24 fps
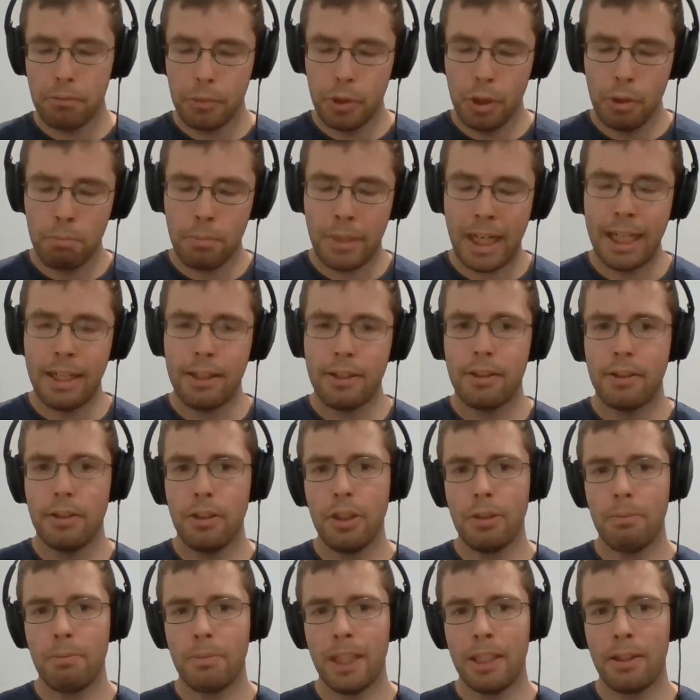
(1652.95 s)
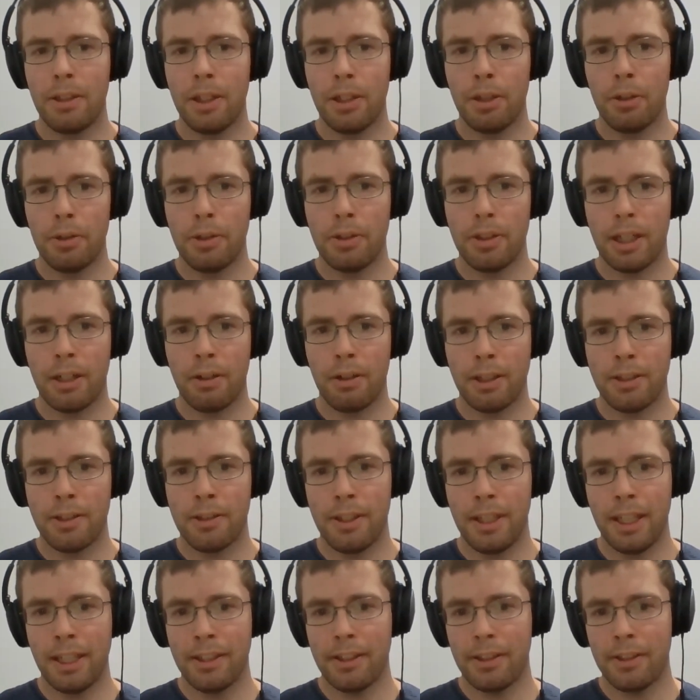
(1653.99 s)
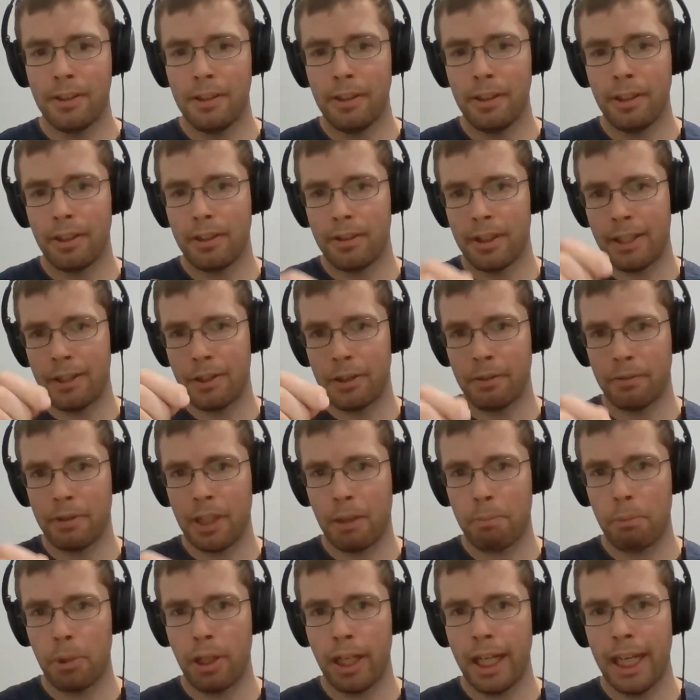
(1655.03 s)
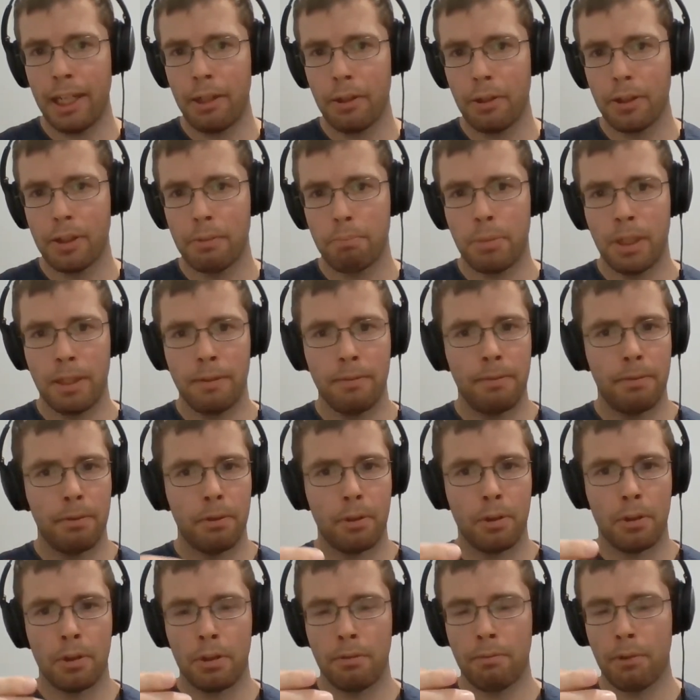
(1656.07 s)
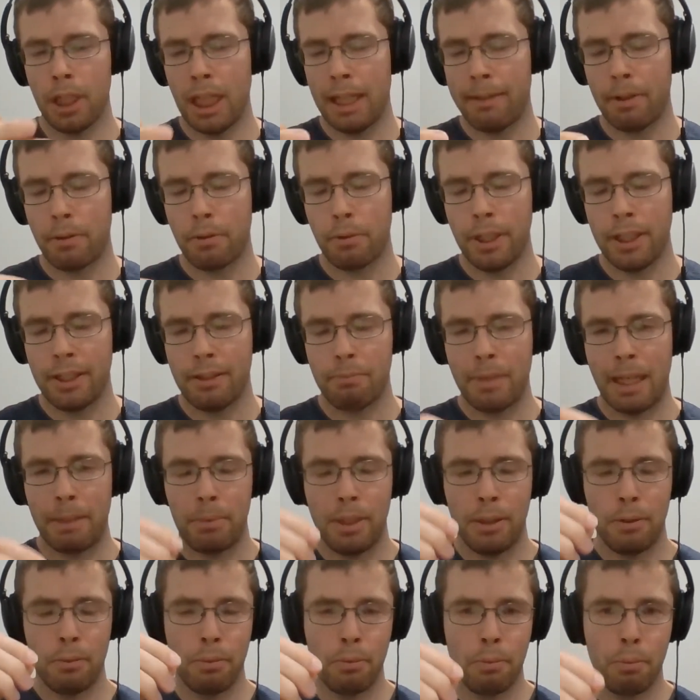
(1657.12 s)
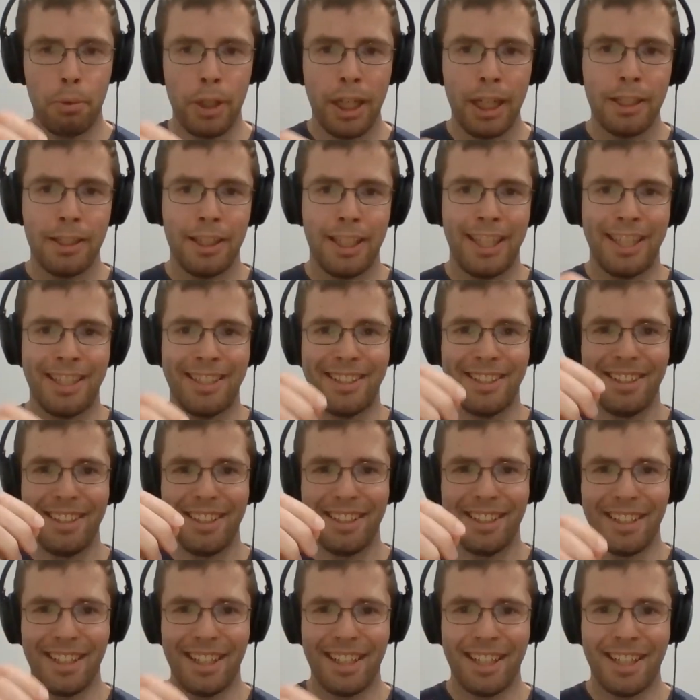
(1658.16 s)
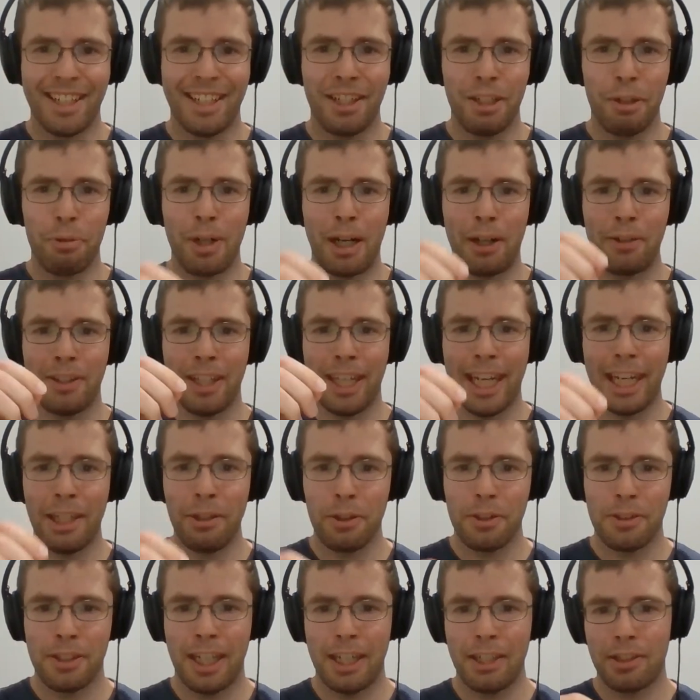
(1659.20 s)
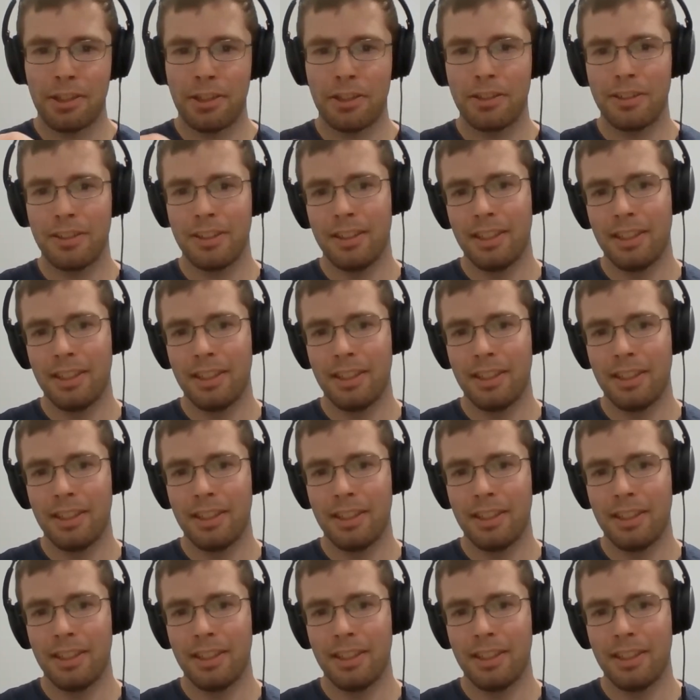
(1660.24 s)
you might assume that those are not sitting still at the centers of dark matter halos, but for whatever reason might be wiggling around the halo center.